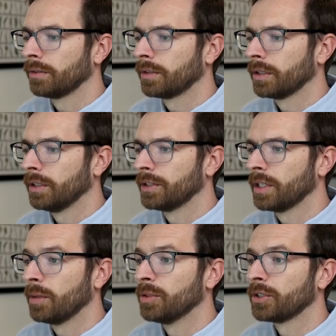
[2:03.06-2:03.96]
Good to
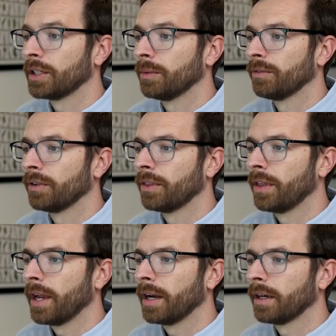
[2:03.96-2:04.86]
see the Missouri River
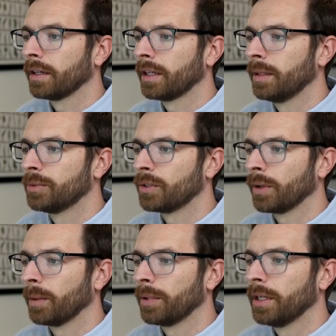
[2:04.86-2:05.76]
there. Keeps
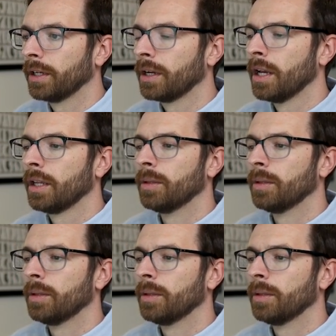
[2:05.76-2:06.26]
going up here.